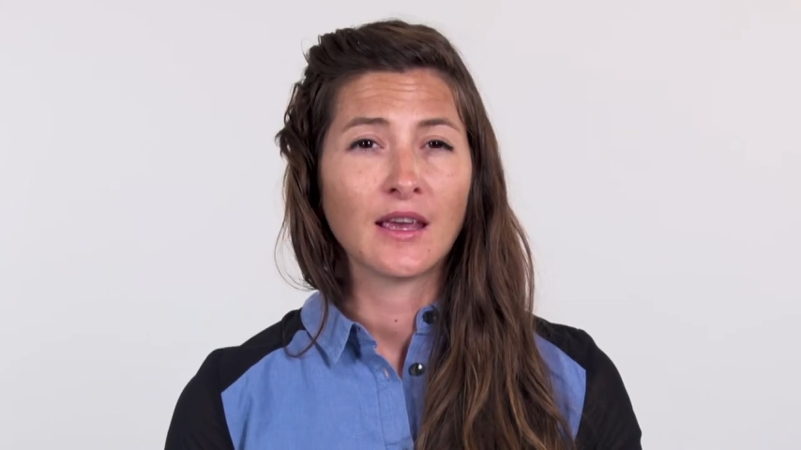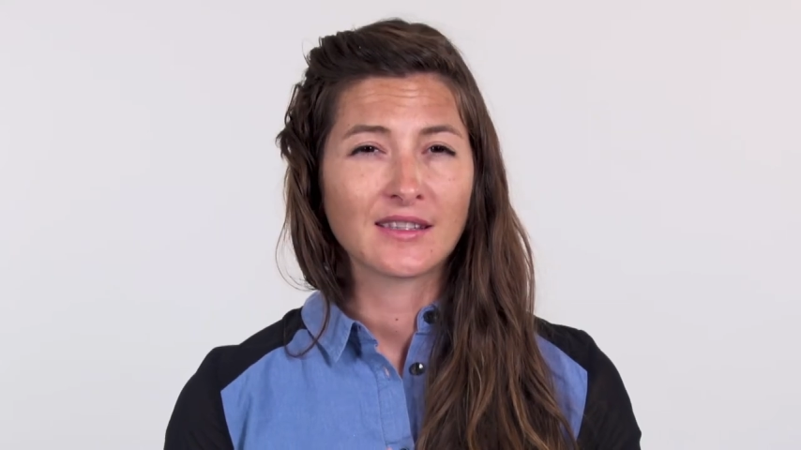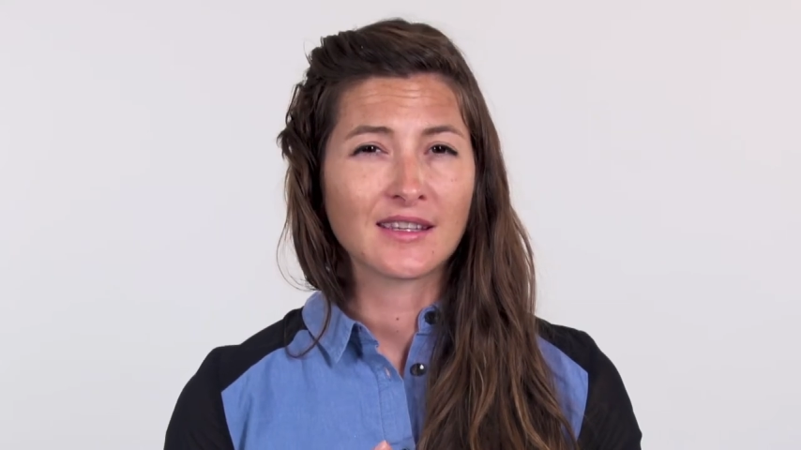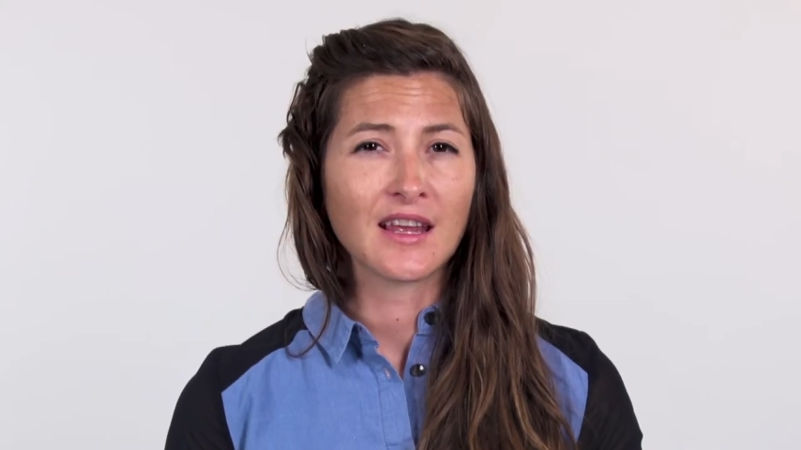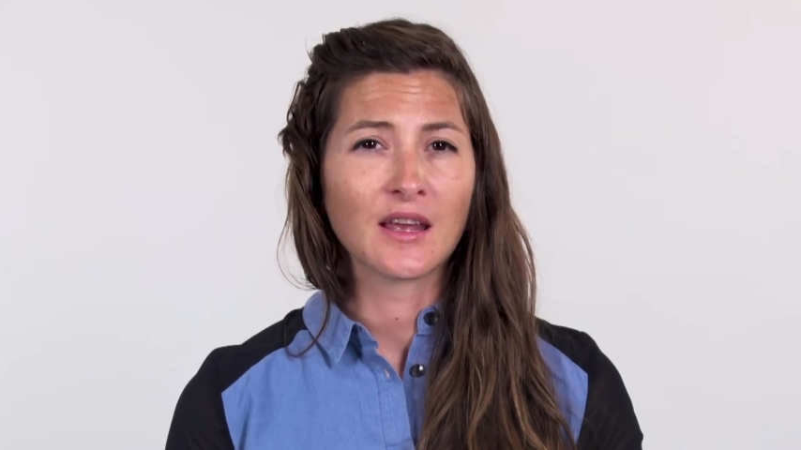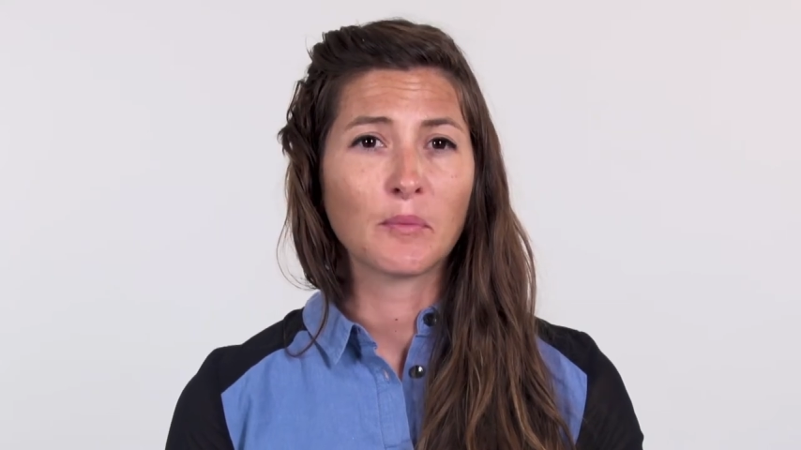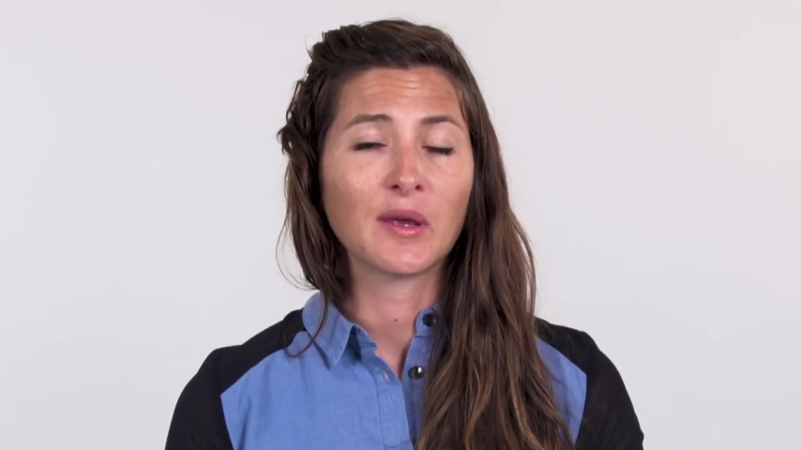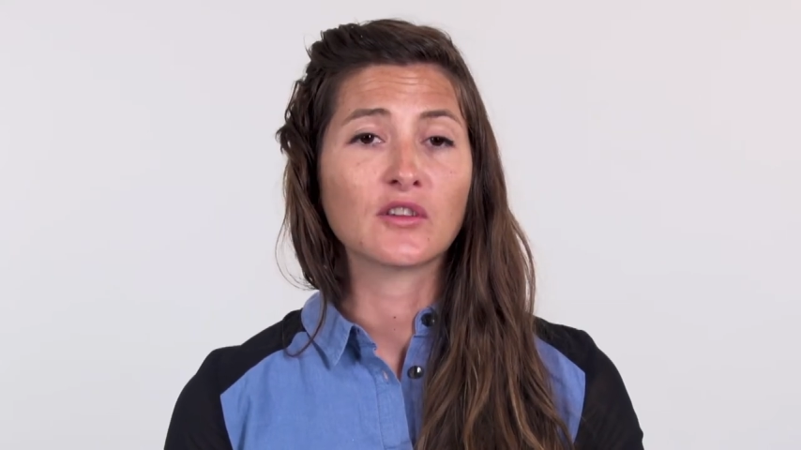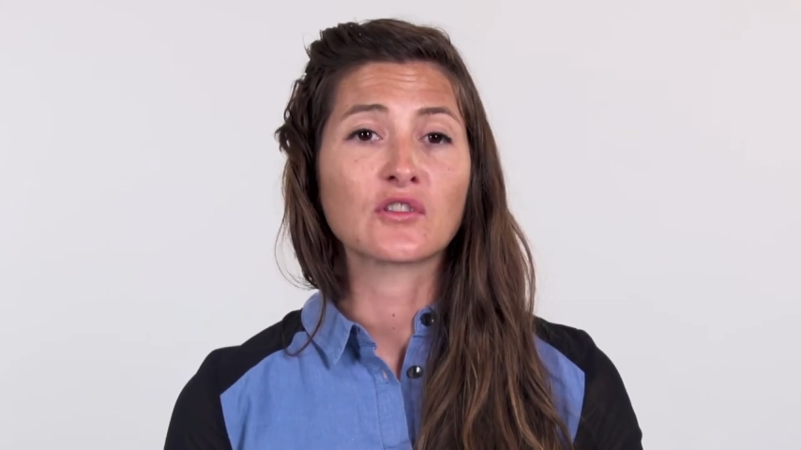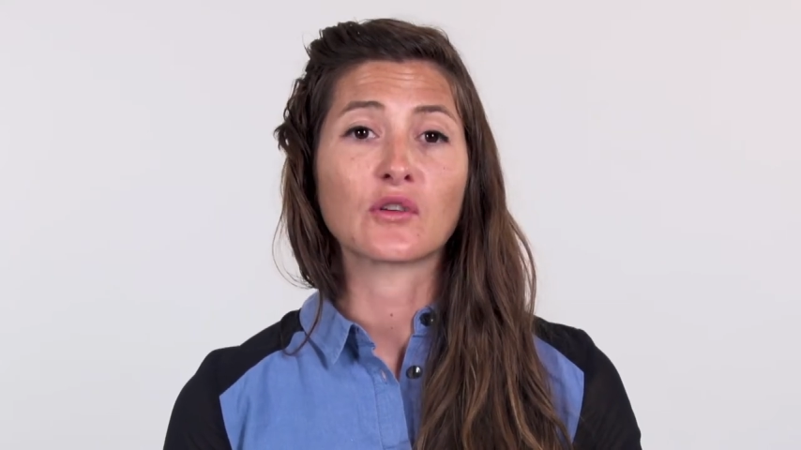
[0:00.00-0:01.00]
Seeing a
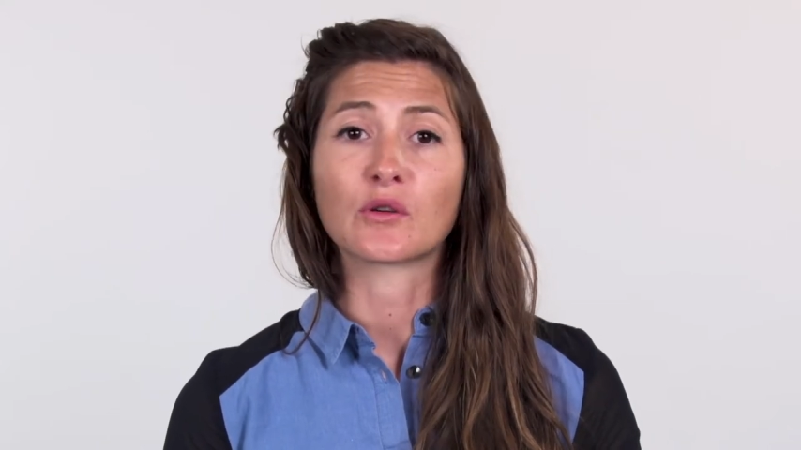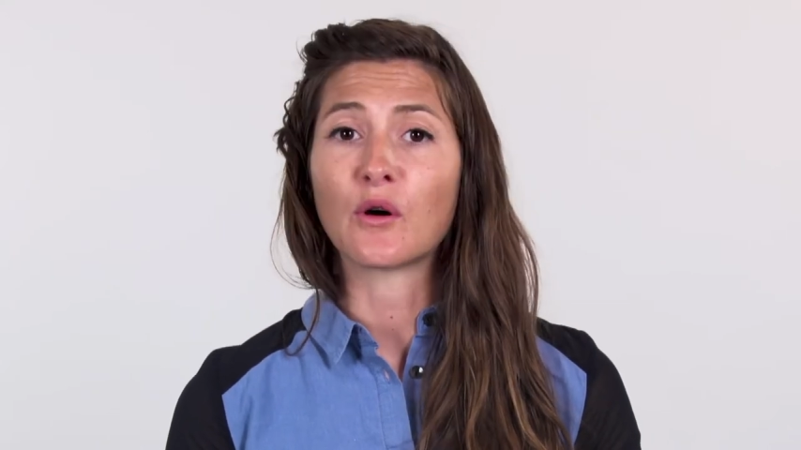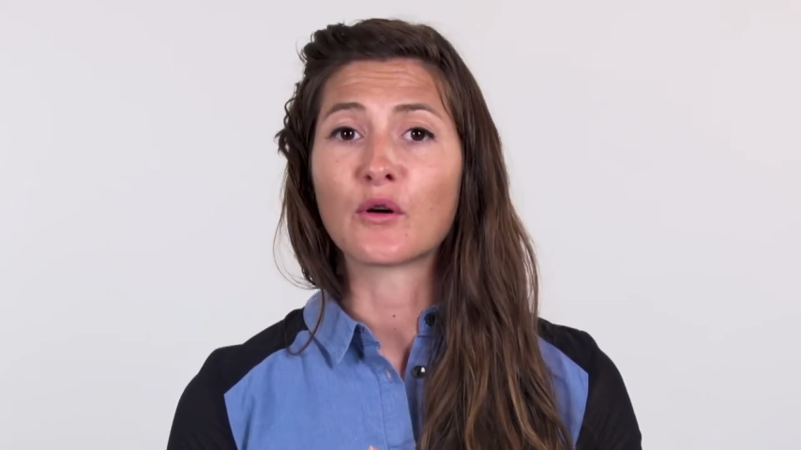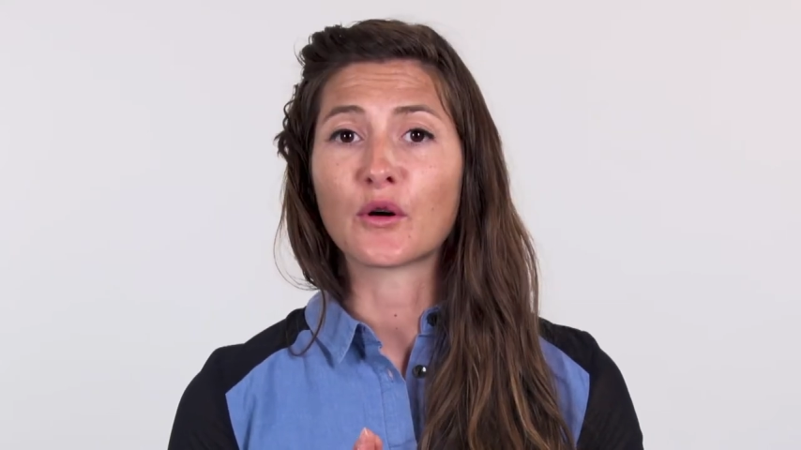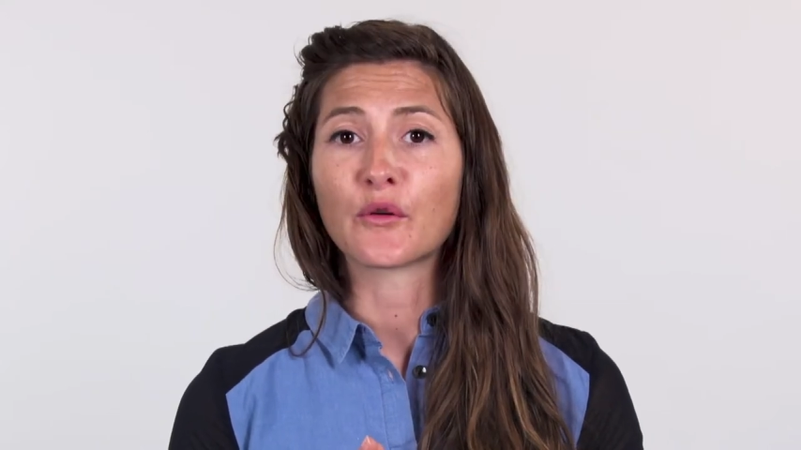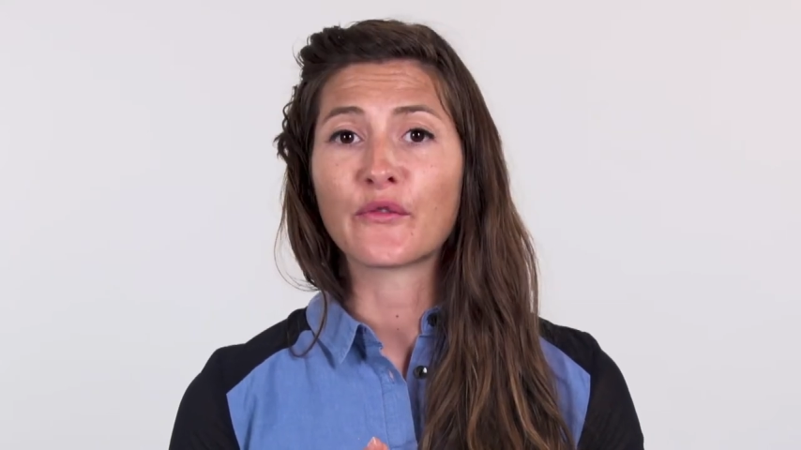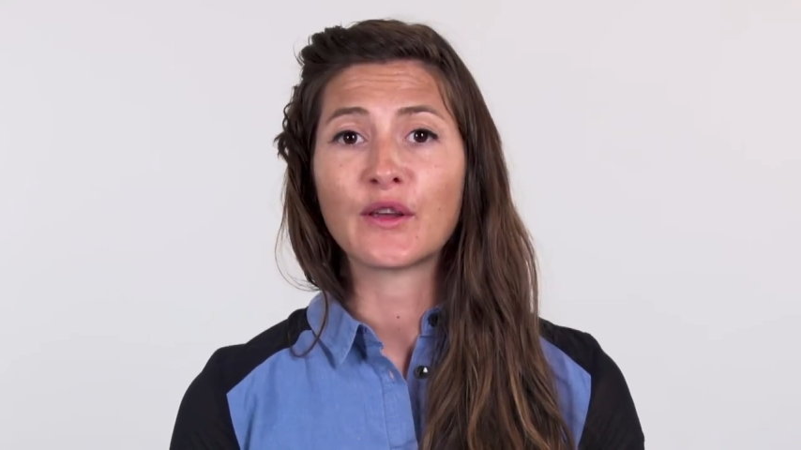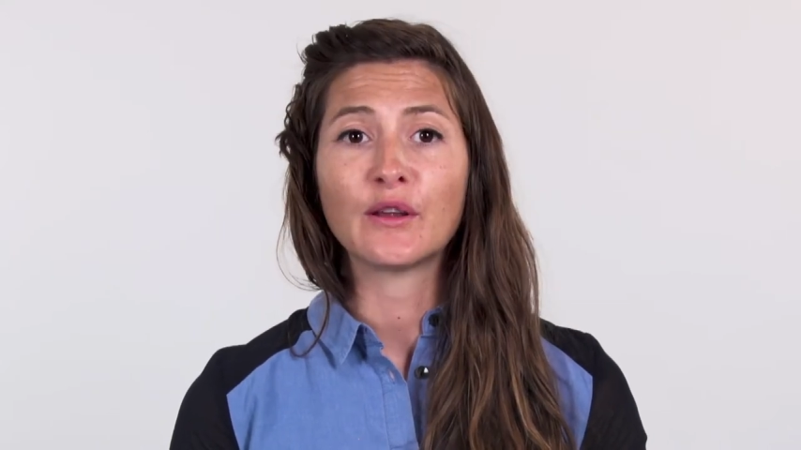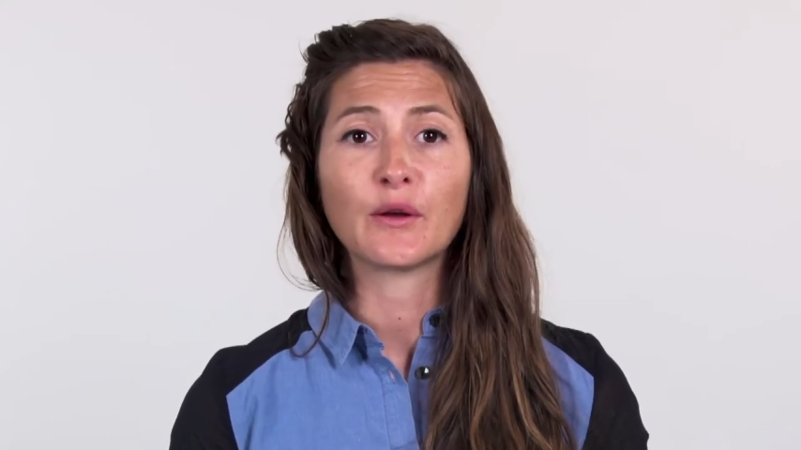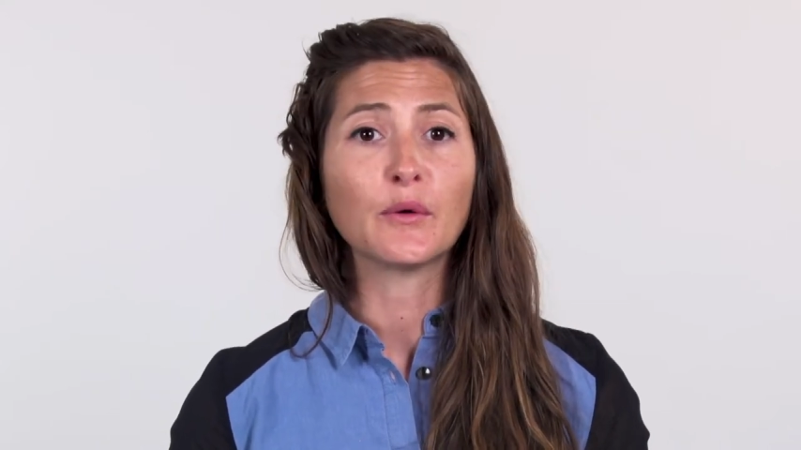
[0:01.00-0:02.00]
picture or a
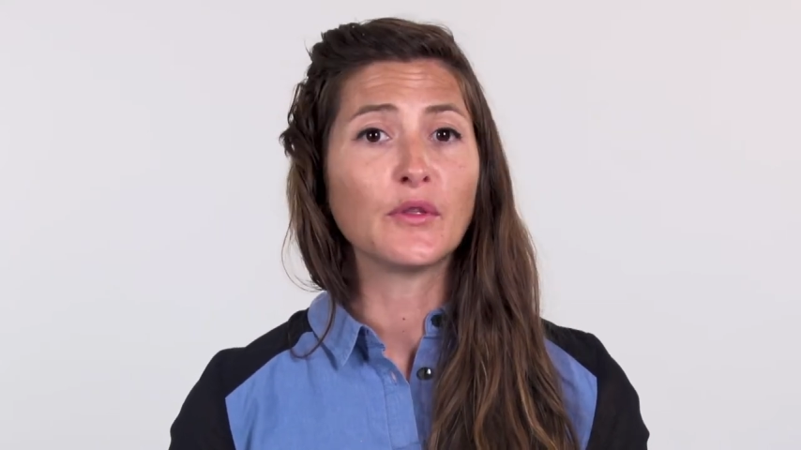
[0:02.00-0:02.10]
video